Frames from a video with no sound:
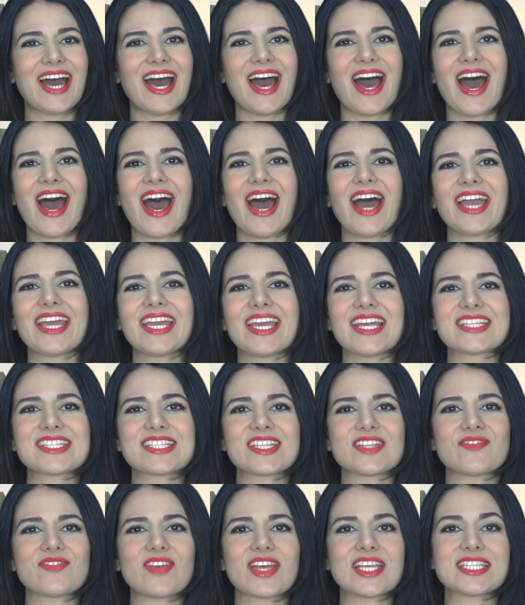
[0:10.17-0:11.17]
Hi,
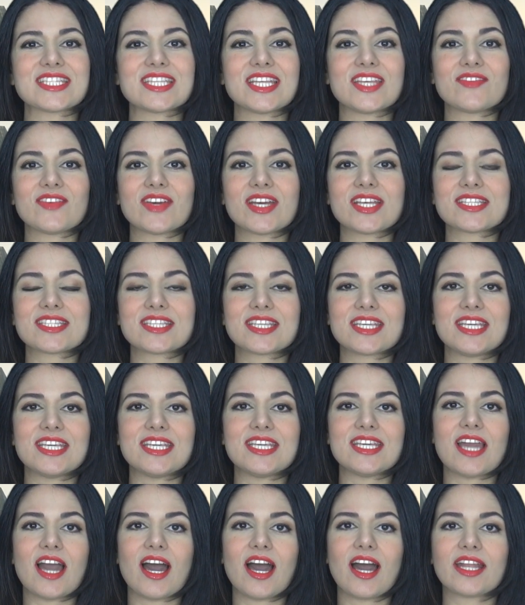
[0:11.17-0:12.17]
it's Invest Diva's
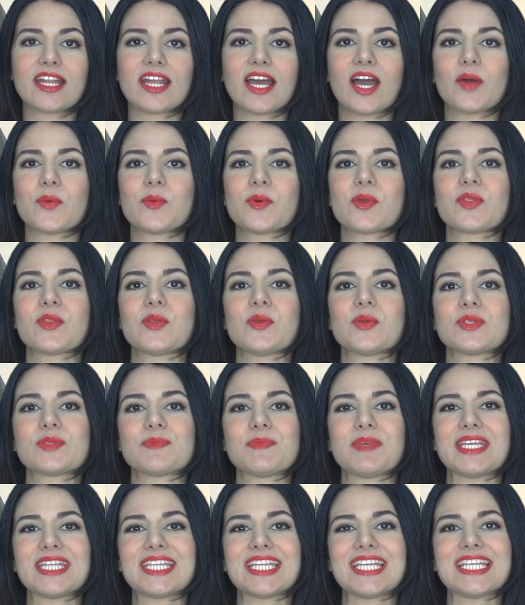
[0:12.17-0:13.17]
Kiana with
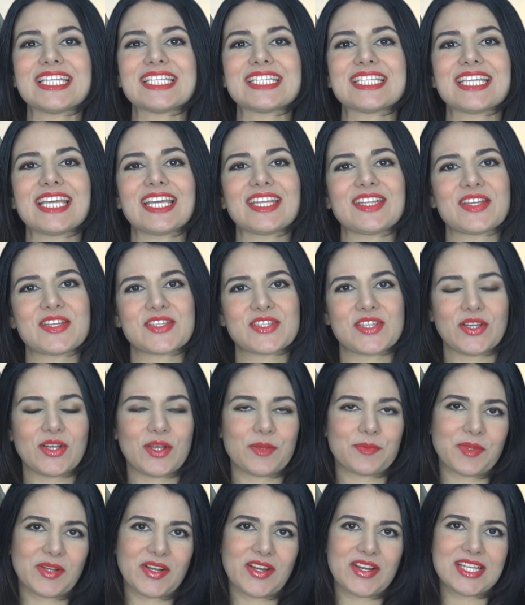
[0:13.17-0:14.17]
NewsBTC, and here's your
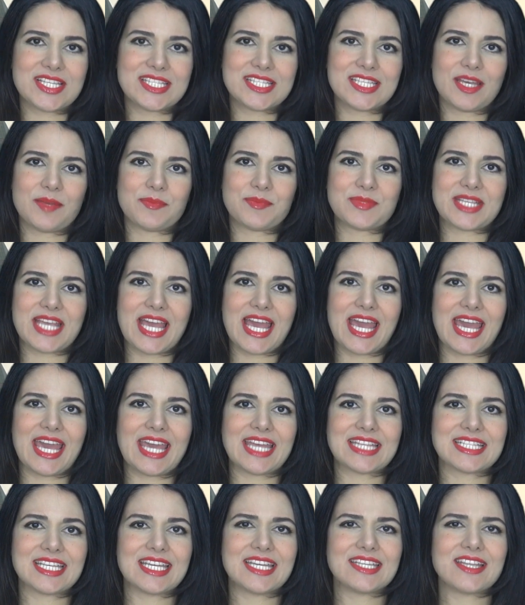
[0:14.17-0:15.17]
cryptocurrency
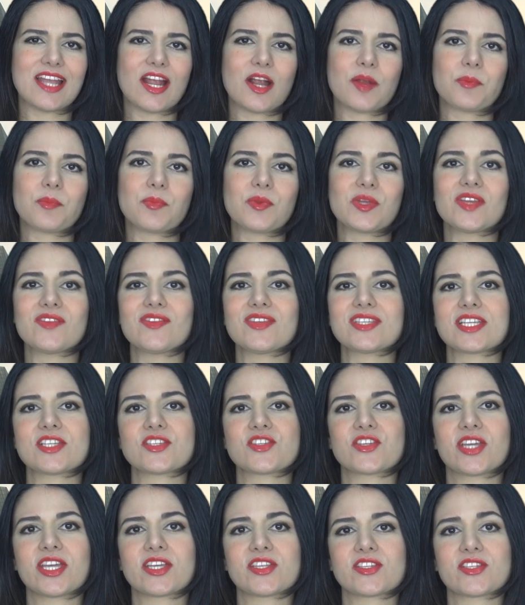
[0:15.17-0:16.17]
update. In our previous
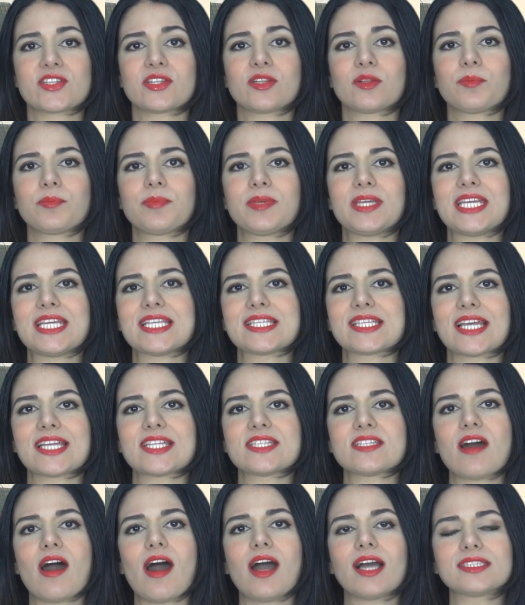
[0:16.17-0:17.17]
educational piece, I
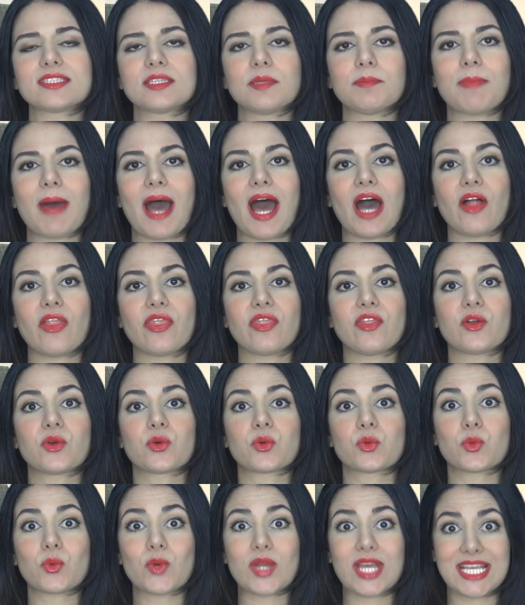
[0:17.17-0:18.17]
talked about the
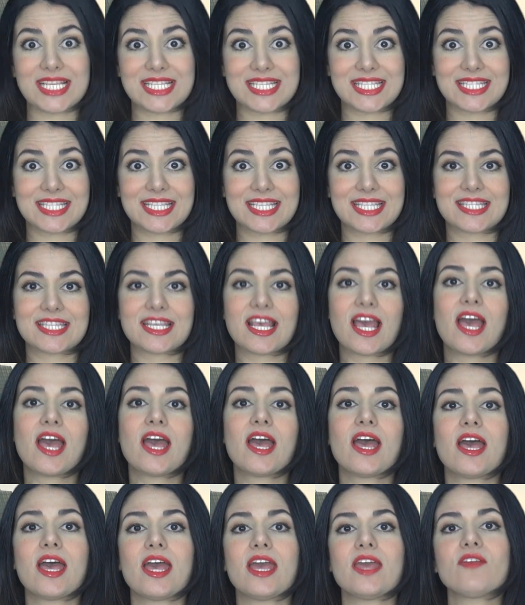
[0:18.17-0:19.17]
risks
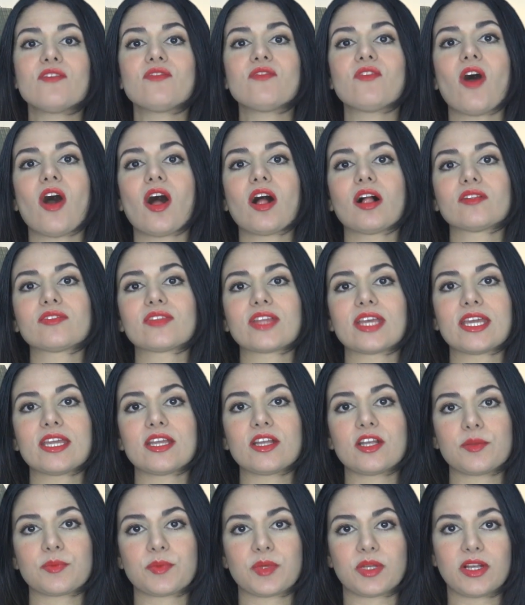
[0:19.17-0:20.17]
involved
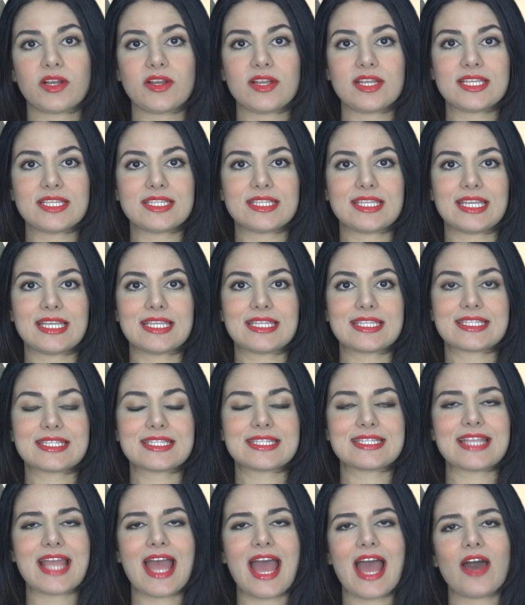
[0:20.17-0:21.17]
in cryptocurrencies.
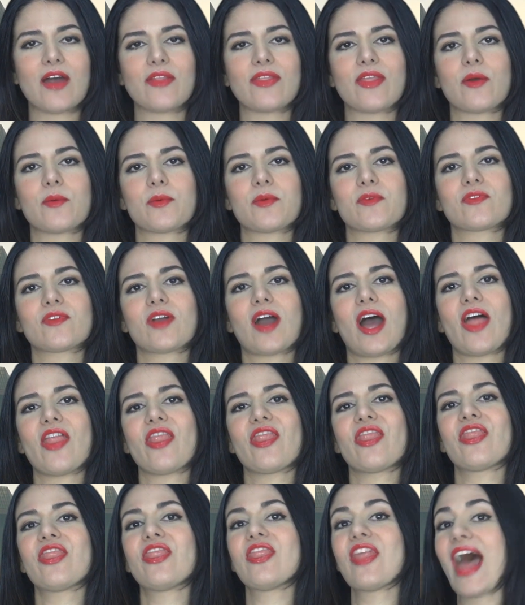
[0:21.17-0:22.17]
Now that we've got
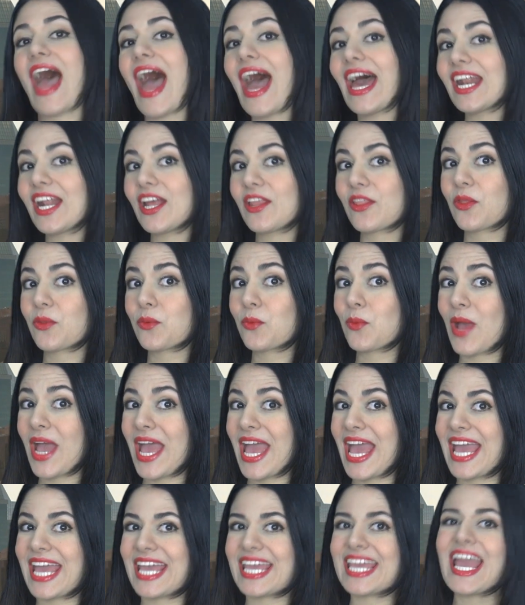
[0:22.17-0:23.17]
that out of the
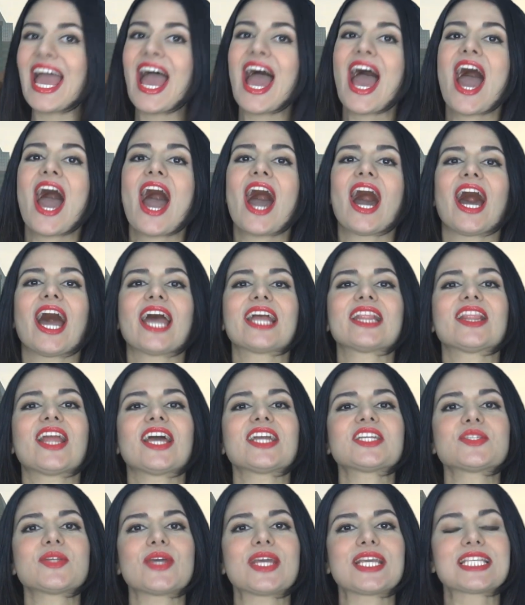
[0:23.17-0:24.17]
way, I'd
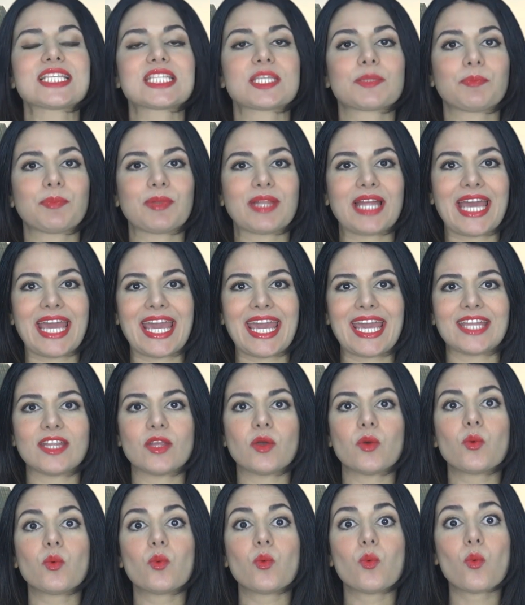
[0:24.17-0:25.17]
like to explain
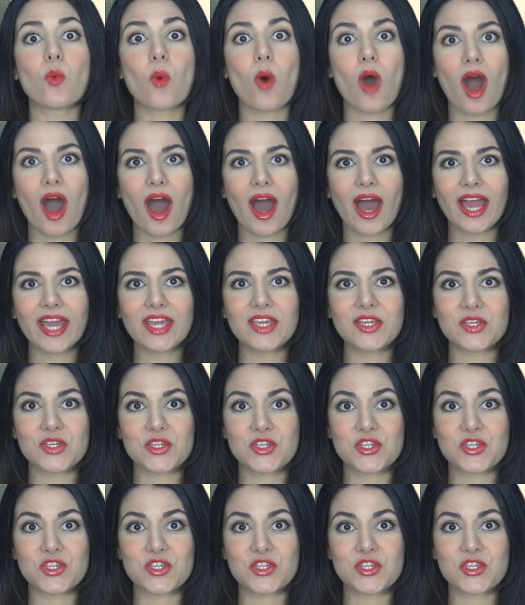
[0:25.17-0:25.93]
why you